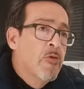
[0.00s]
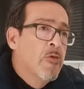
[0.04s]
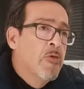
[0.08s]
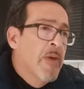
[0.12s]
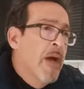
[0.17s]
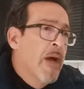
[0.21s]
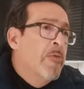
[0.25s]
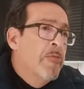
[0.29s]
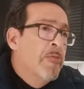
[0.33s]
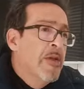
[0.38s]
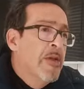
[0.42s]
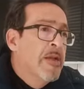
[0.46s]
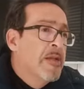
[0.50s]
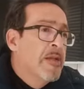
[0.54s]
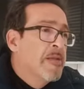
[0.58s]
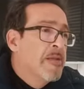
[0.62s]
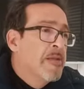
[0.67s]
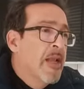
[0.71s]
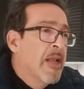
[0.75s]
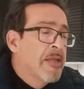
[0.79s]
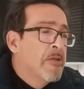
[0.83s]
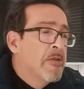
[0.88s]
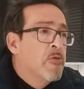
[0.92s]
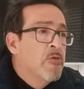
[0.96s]
I will
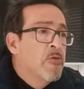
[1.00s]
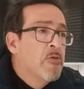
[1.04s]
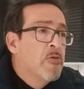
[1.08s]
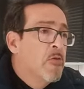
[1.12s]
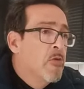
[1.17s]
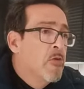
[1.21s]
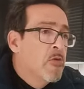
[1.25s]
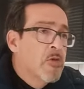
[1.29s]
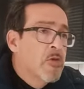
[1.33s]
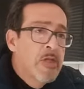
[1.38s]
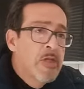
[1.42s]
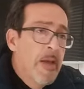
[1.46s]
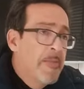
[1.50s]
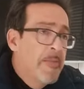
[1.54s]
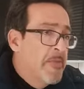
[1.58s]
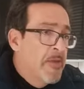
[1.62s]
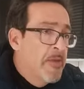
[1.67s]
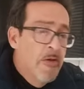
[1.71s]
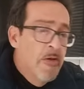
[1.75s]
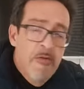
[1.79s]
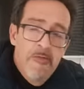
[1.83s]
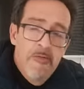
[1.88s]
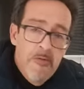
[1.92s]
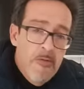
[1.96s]
let you know
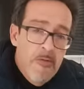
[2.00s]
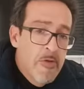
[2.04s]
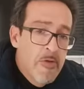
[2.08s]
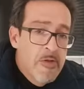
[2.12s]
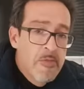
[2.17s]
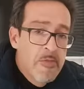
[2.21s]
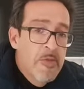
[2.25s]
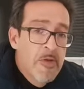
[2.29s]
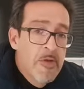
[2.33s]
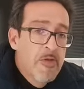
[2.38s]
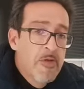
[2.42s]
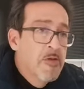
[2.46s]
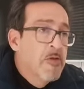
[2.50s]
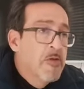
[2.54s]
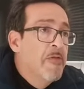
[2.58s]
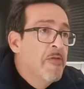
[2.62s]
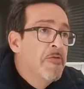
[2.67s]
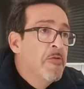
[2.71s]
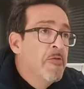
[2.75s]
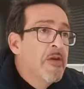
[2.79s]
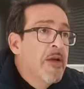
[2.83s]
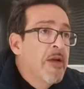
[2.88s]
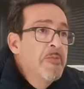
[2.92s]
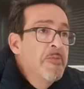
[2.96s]
something, of course, because if
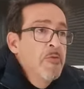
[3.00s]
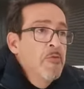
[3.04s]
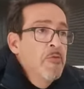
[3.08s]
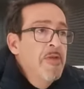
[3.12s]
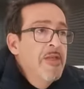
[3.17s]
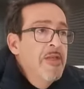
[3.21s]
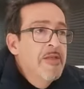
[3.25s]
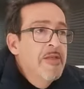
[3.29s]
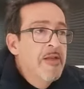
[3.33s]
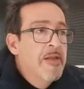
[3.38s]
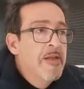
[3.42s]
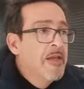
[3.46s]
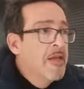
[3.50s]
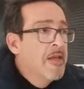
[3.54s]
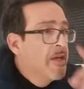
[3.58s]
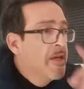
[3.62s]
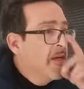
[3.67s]
you come to Italy,